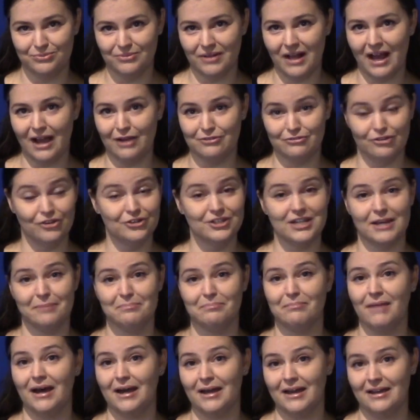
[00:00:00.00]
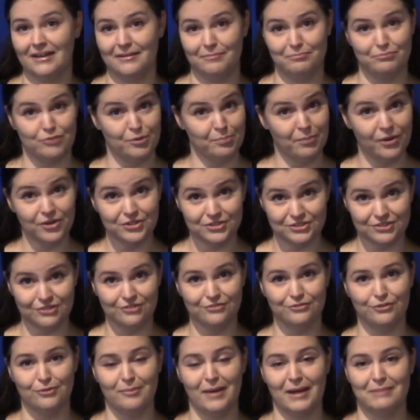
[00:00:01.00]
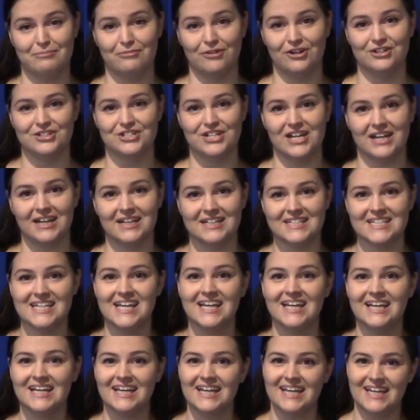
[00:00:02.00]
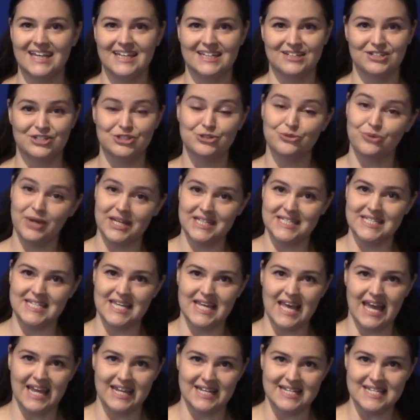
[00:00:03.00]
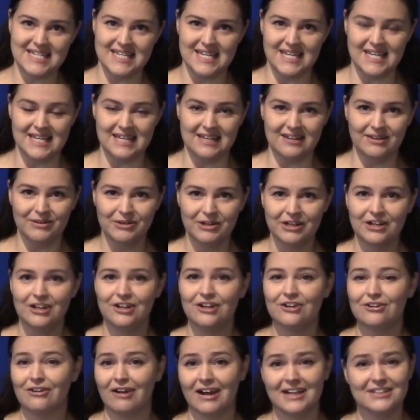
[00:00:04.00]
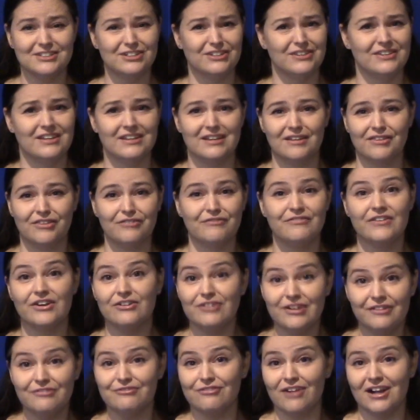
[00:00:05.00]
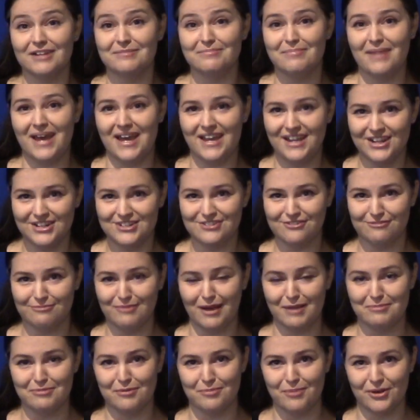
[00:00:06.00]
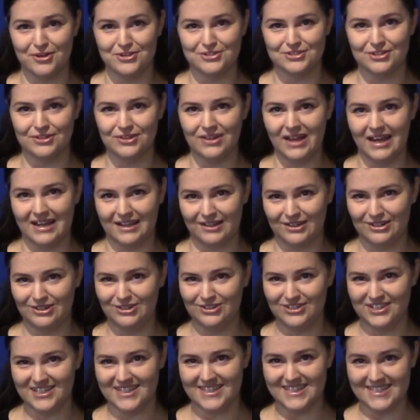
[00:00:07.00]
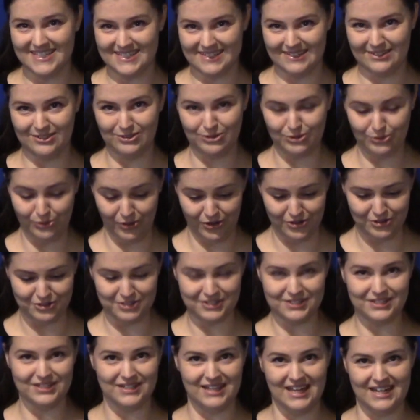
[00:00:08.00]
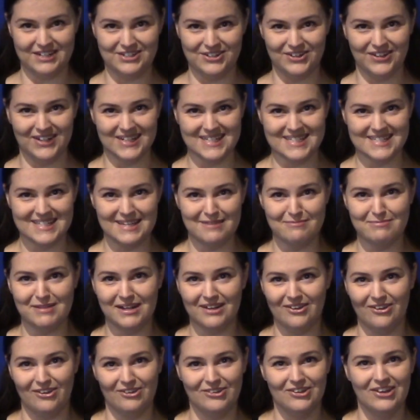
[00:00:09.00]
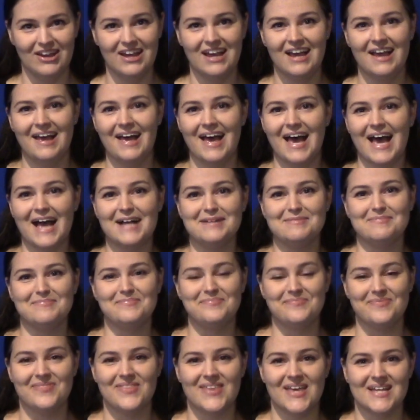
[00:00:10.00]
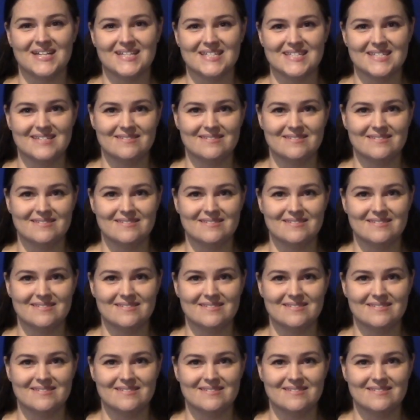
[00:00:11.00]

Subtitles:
I wrote up my proposal for my project in 2018. Right on the very front page of my proposal, I included this little quote that you can see below, and that